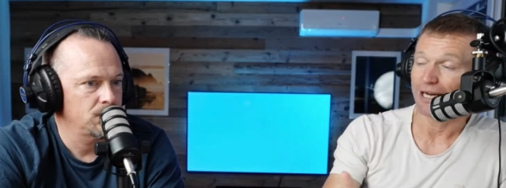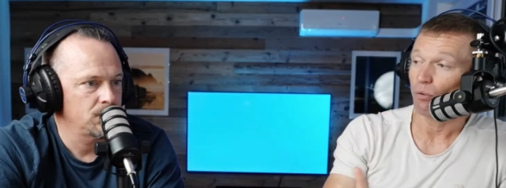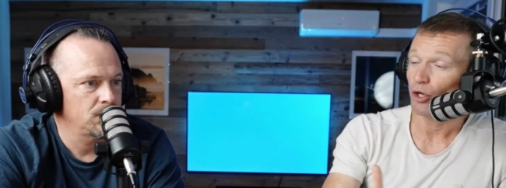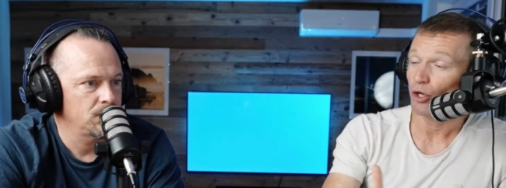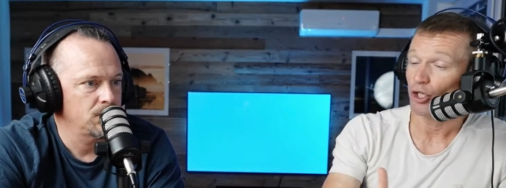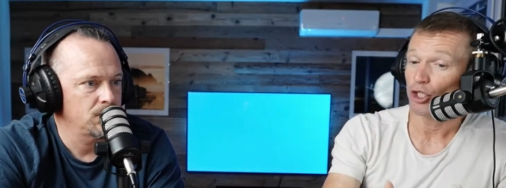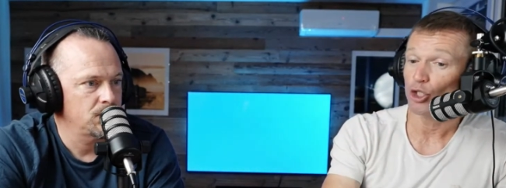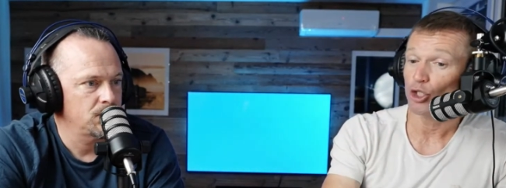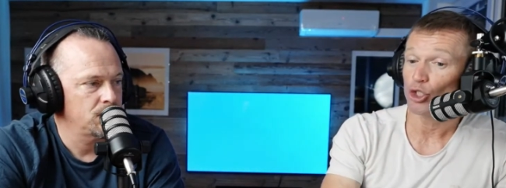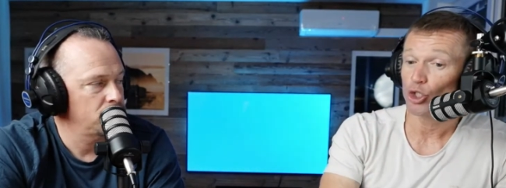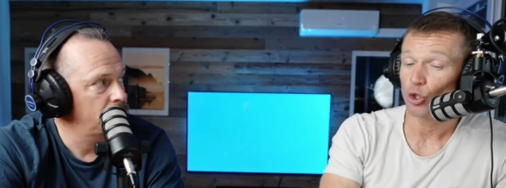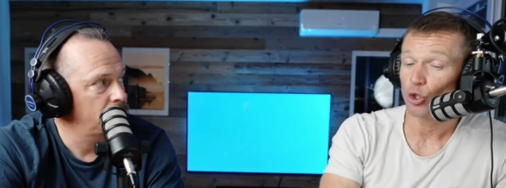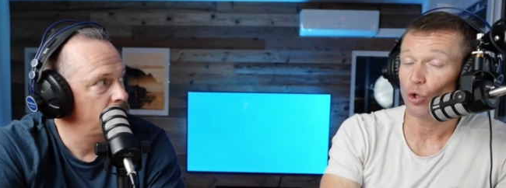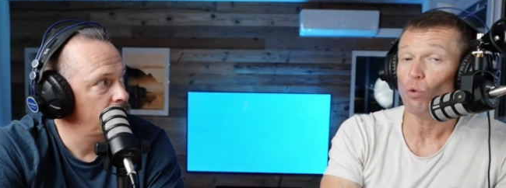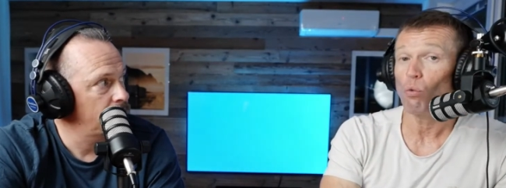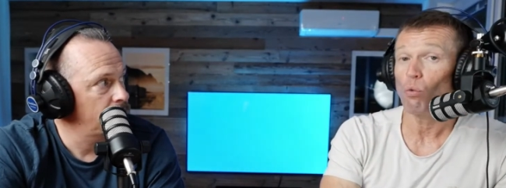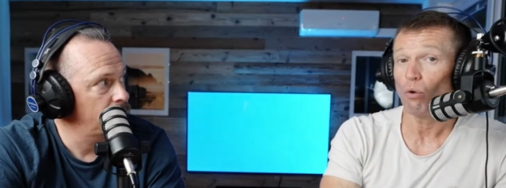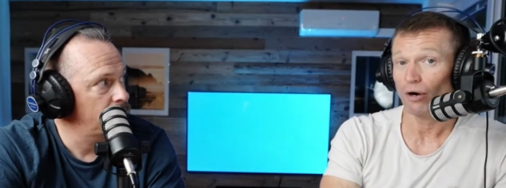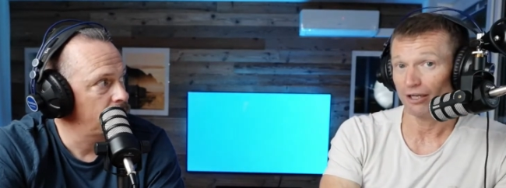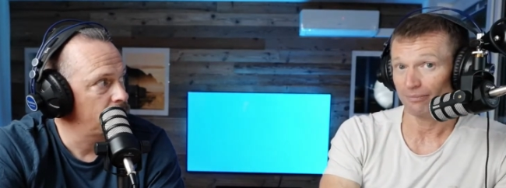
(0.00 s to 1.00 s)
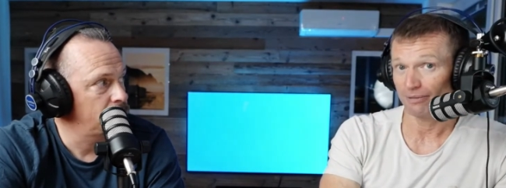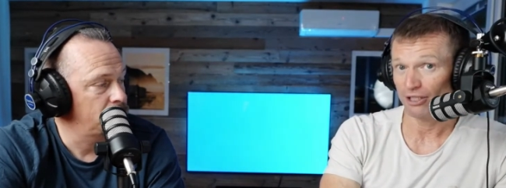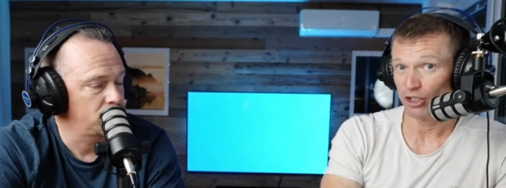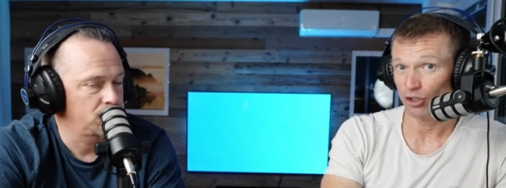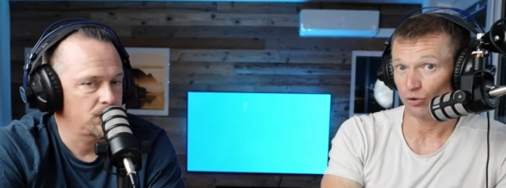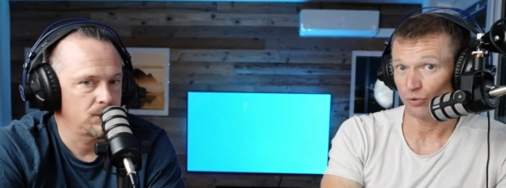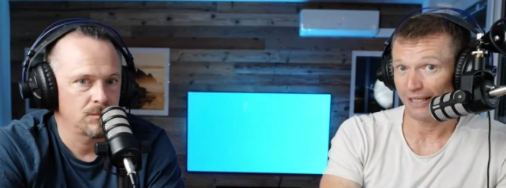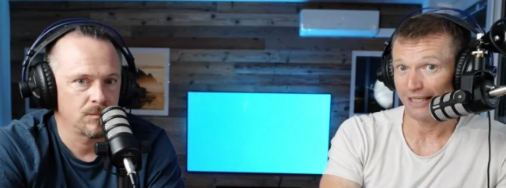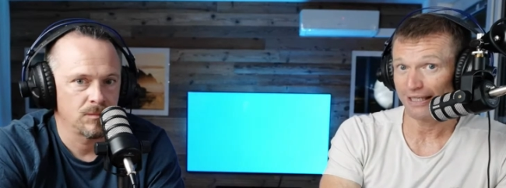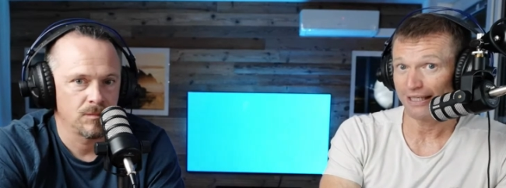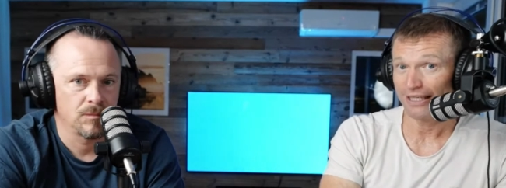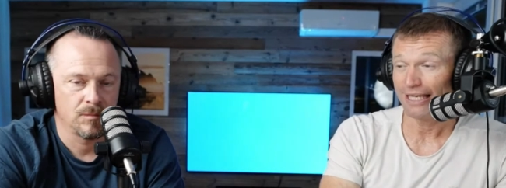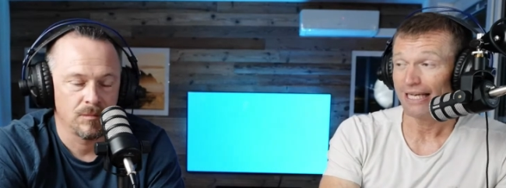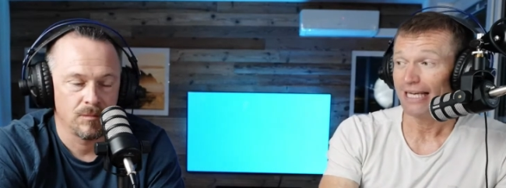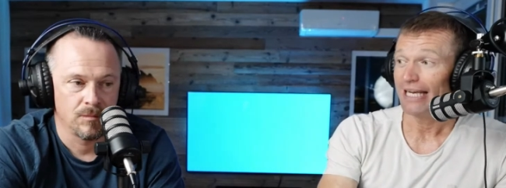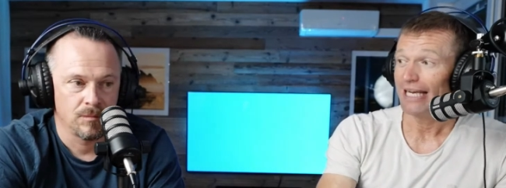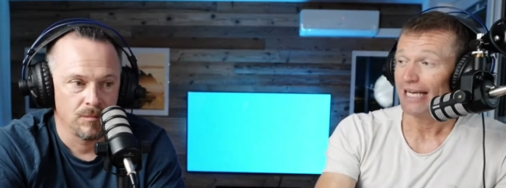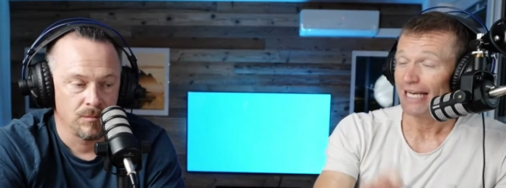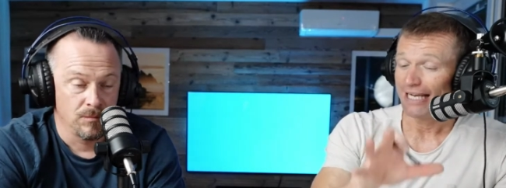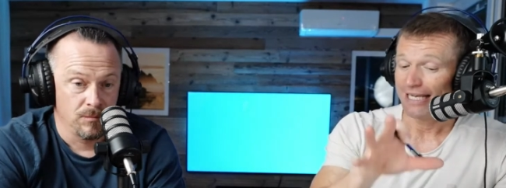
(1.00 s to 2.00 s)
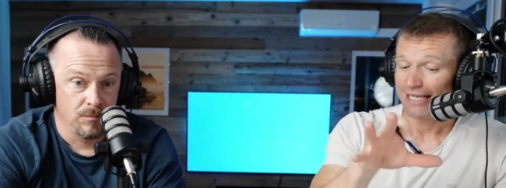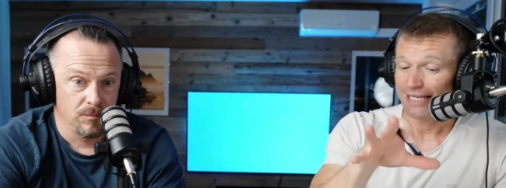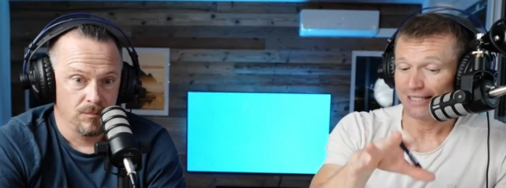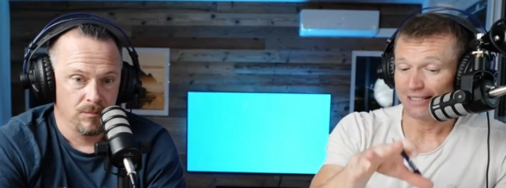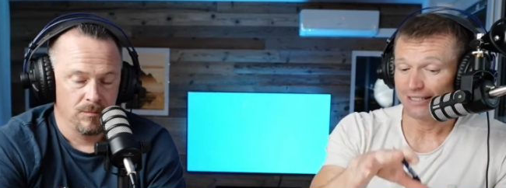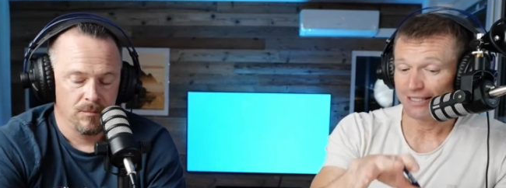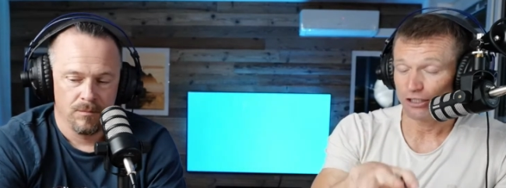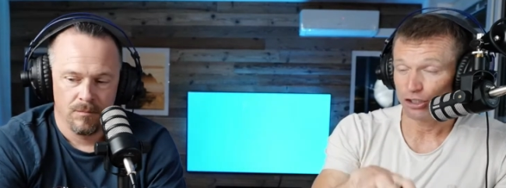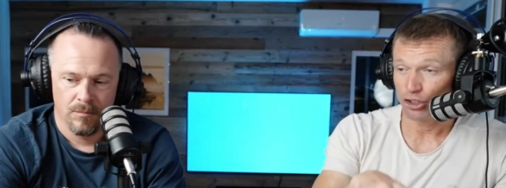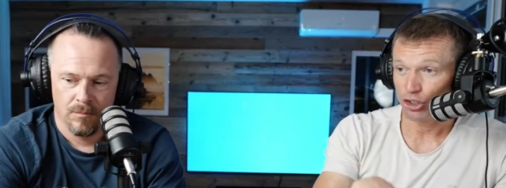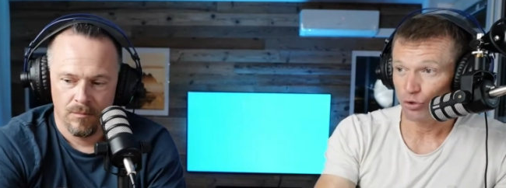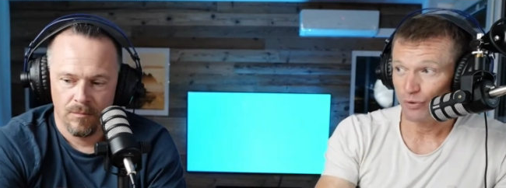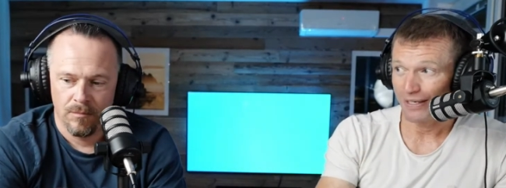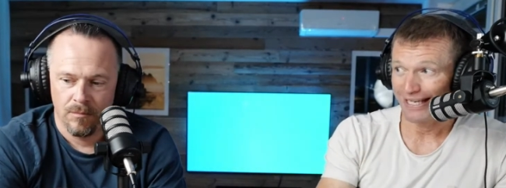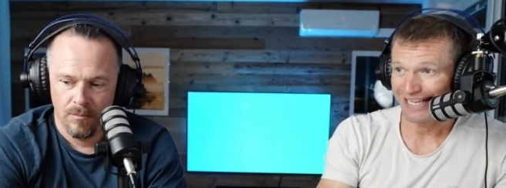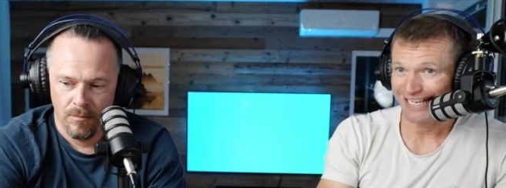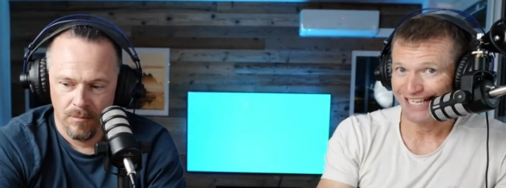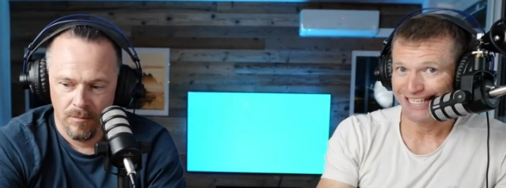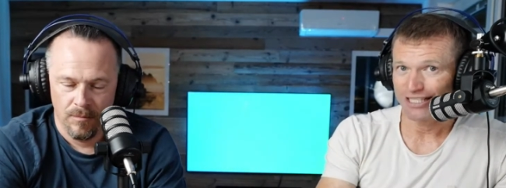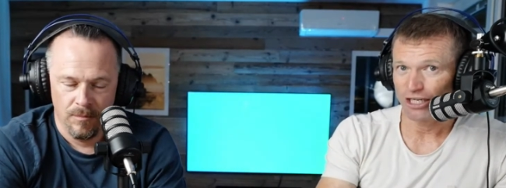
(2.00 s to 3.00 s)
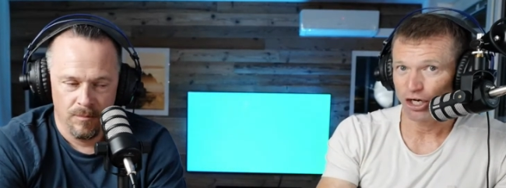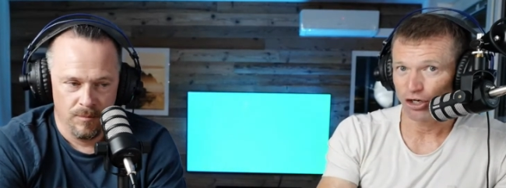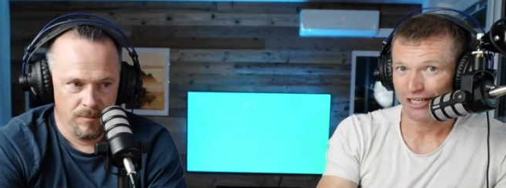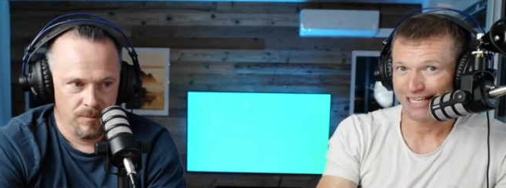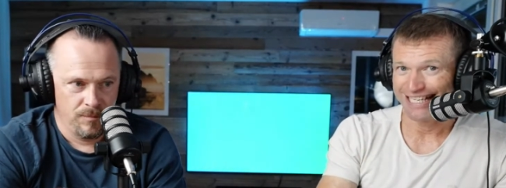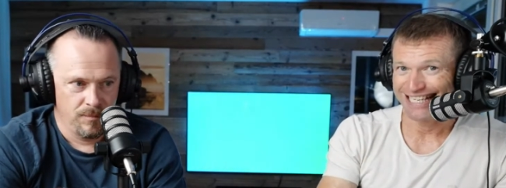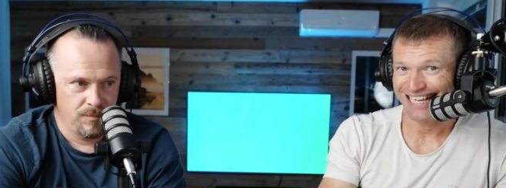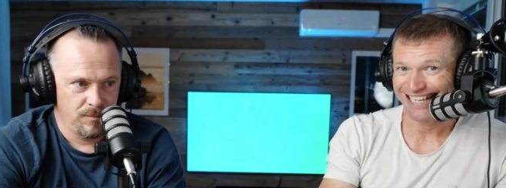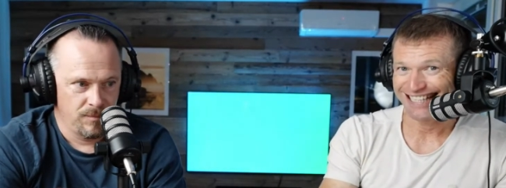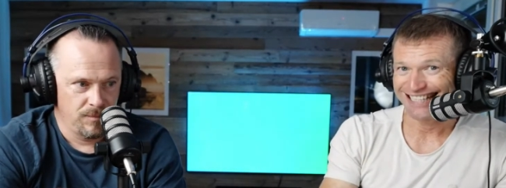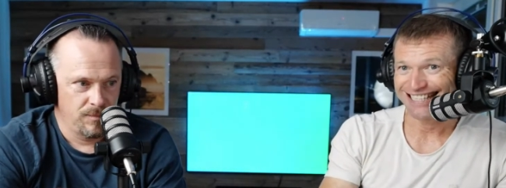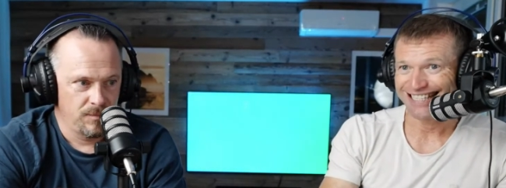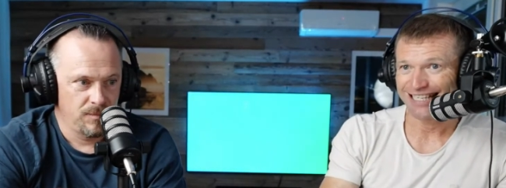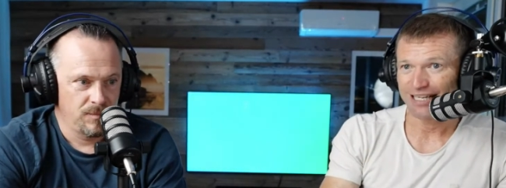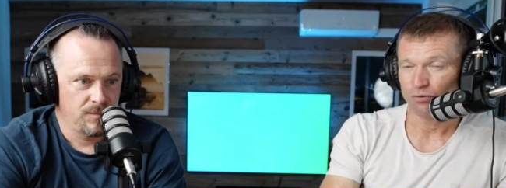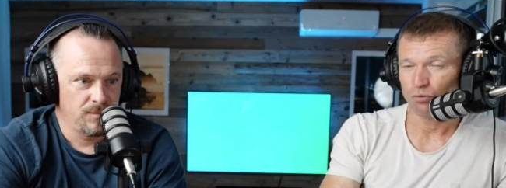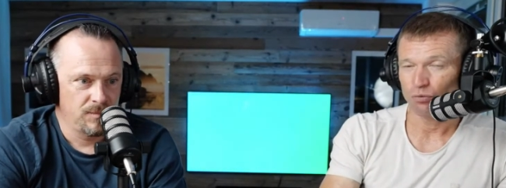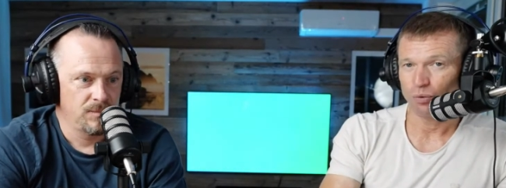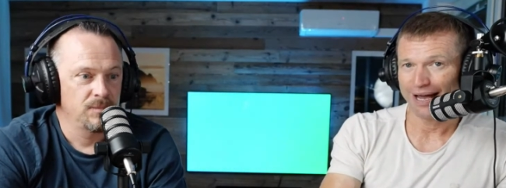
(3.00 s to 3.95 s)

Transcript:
Speaker 1: Now, what you don't want to be doing is doing it on a night